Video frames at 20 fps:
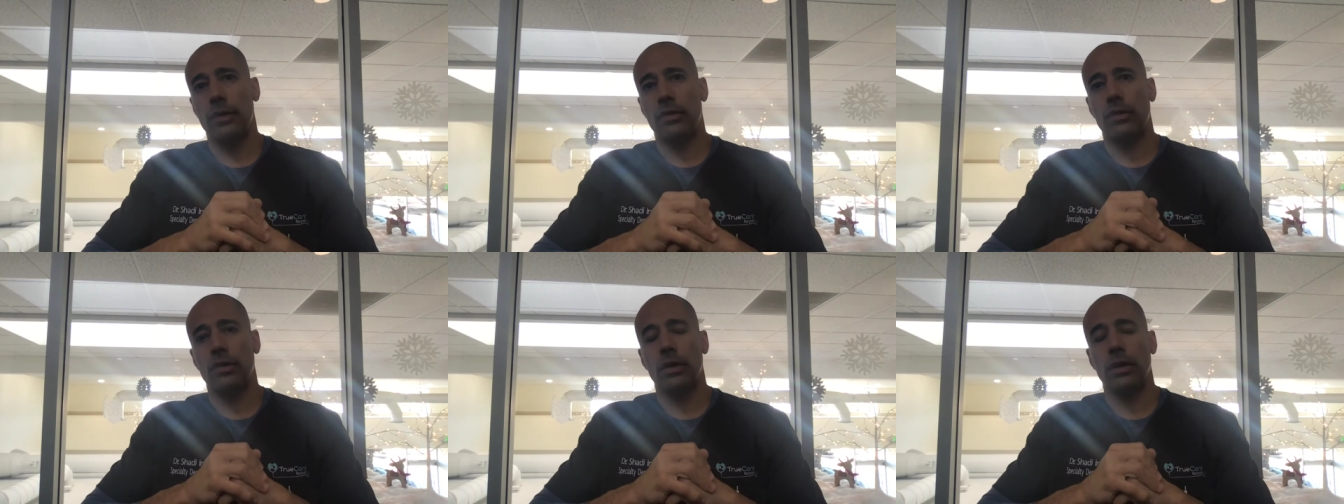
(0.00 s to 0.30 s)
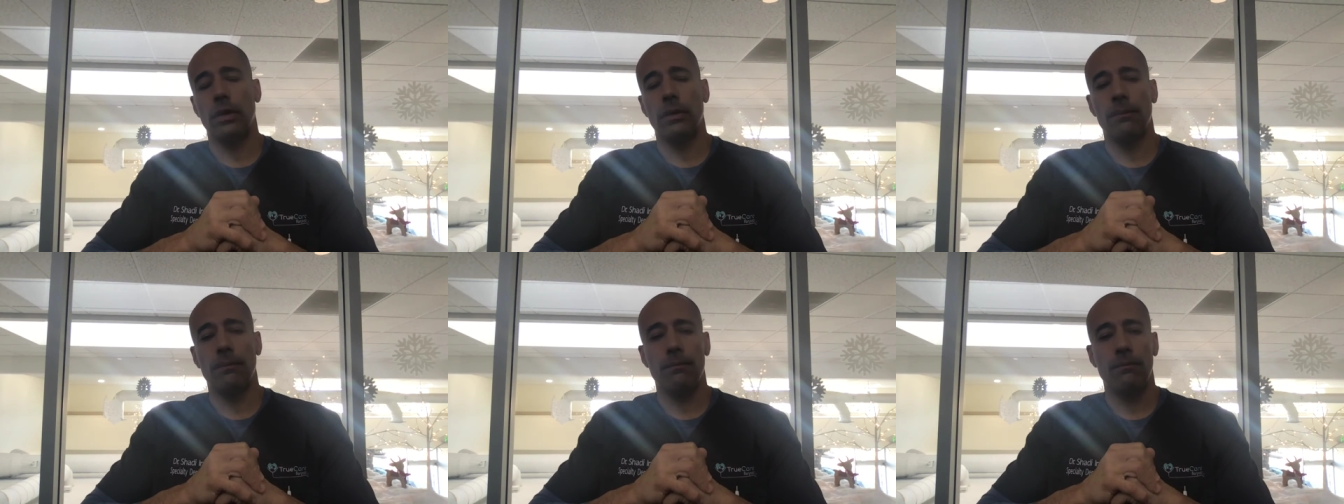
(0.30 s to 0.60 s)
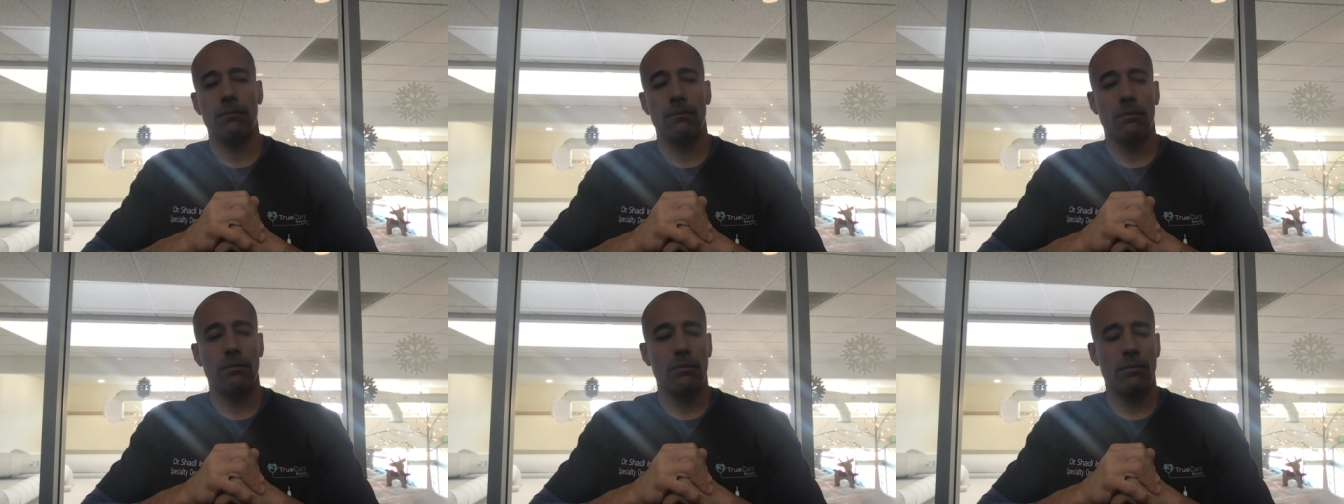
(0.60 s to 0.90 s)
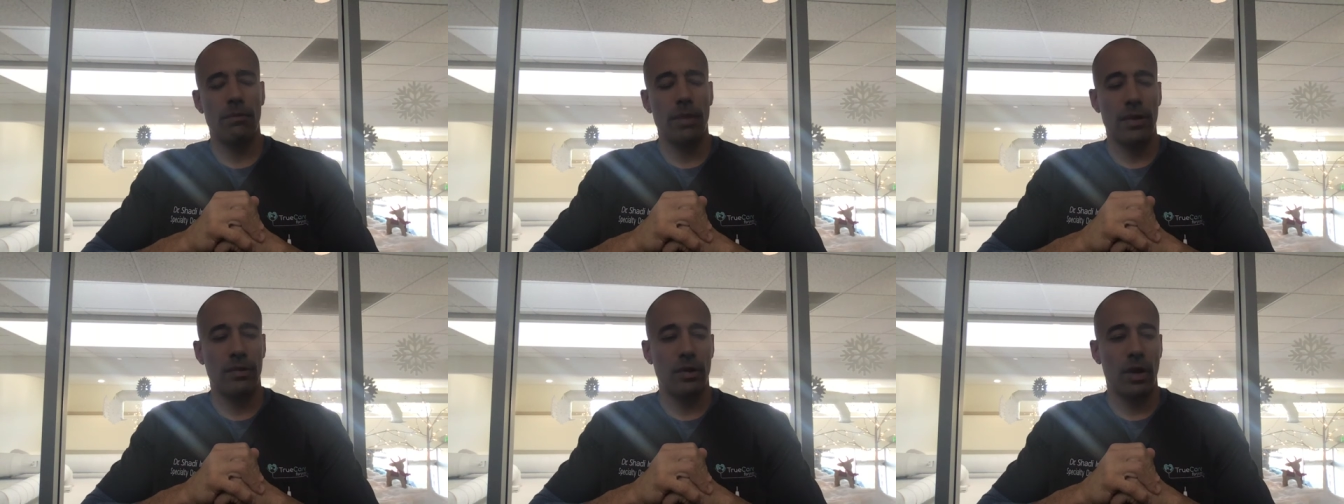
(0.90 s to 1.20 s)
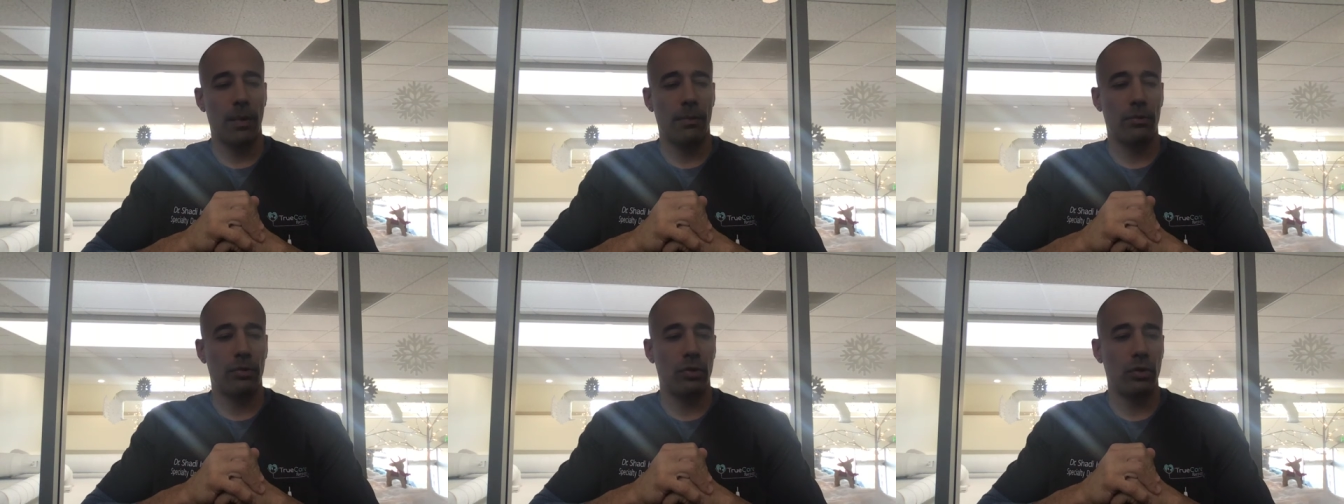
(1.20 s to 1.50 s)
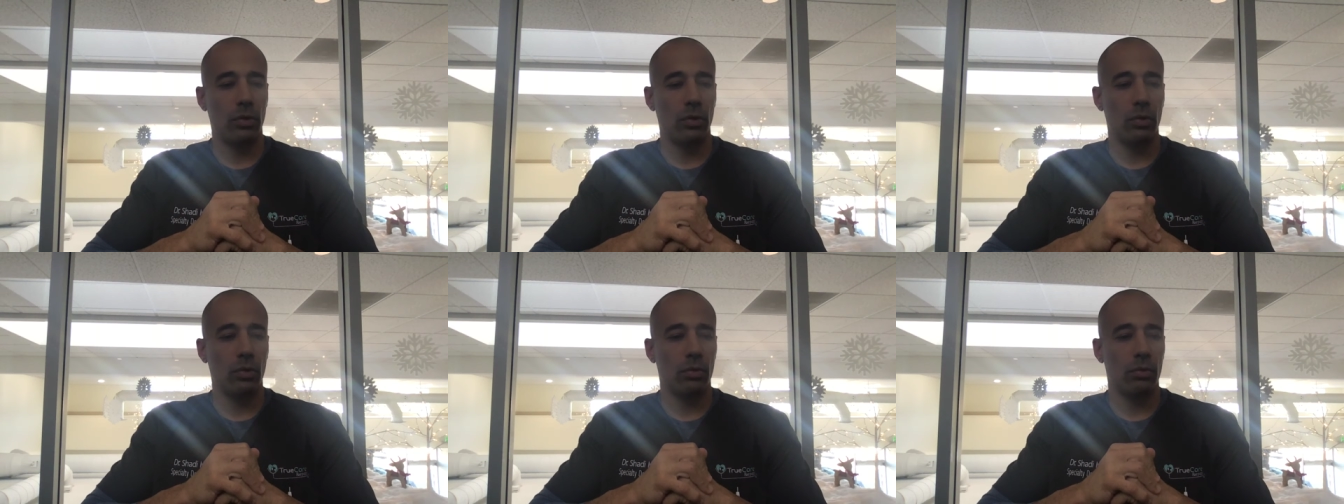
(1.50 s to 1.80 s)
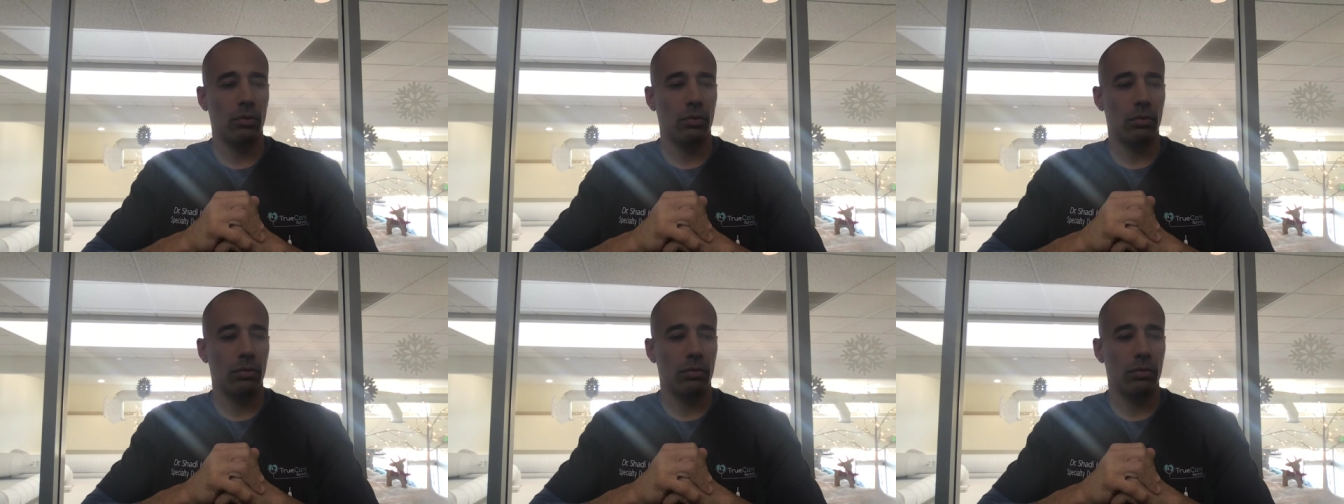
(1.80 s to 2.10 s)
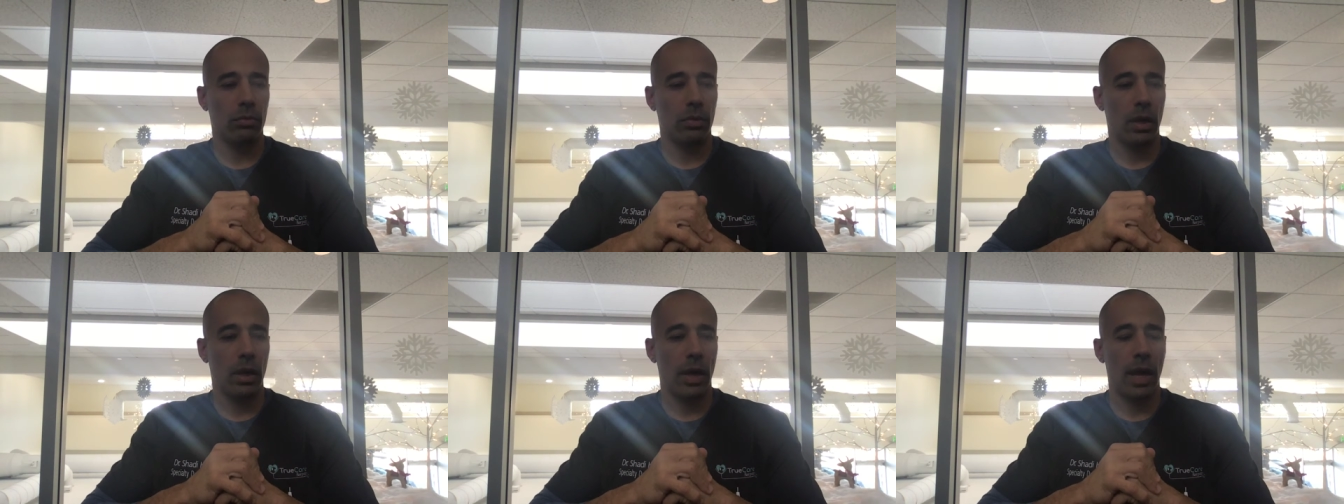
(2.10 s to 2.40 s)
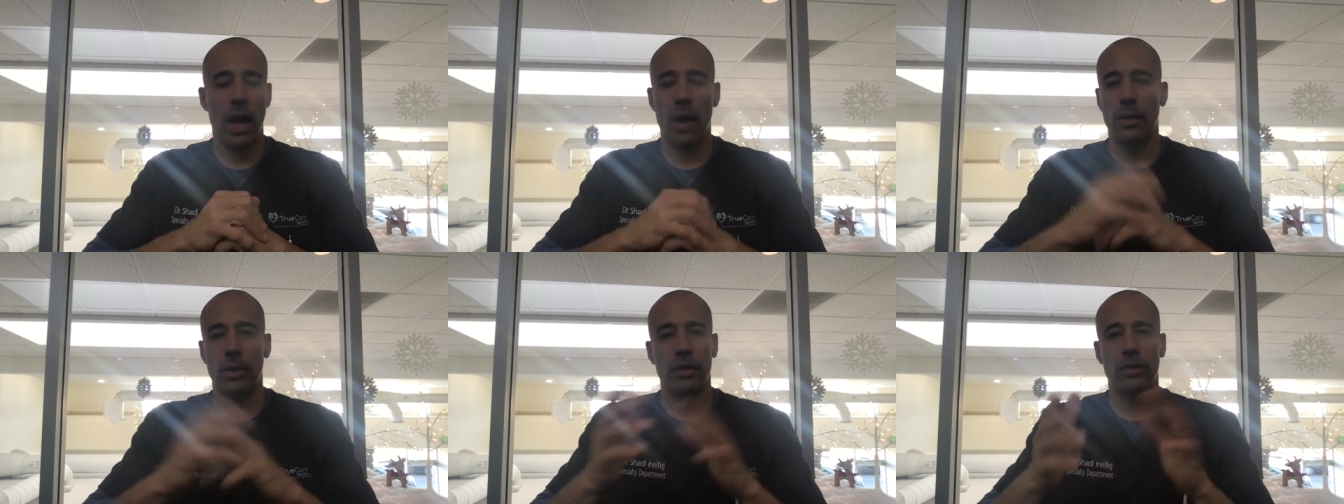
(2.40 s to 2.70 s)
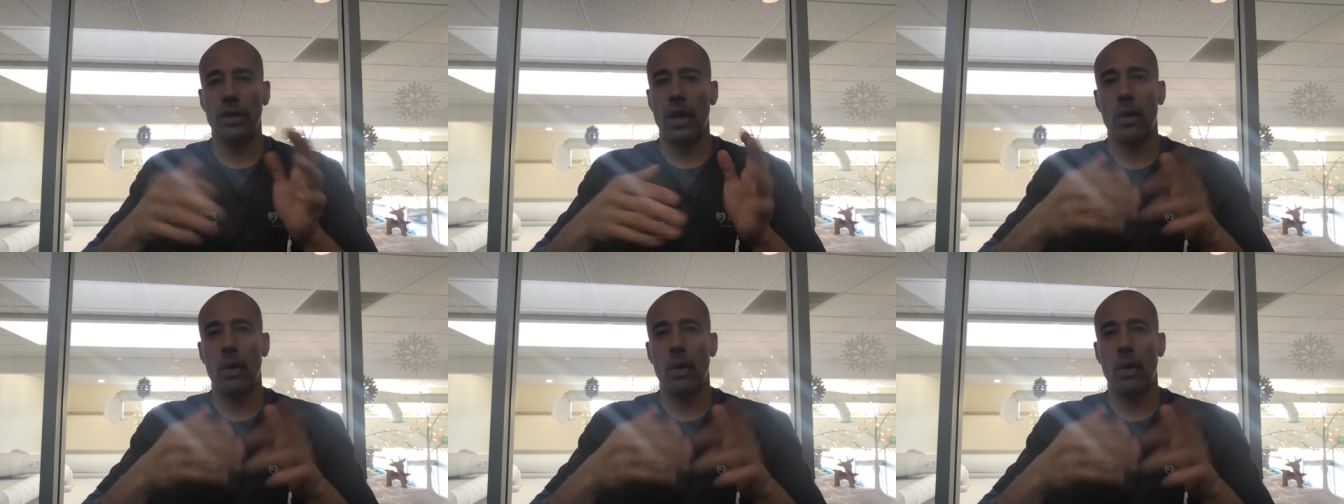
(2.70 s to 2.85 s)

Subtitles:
up to how it is.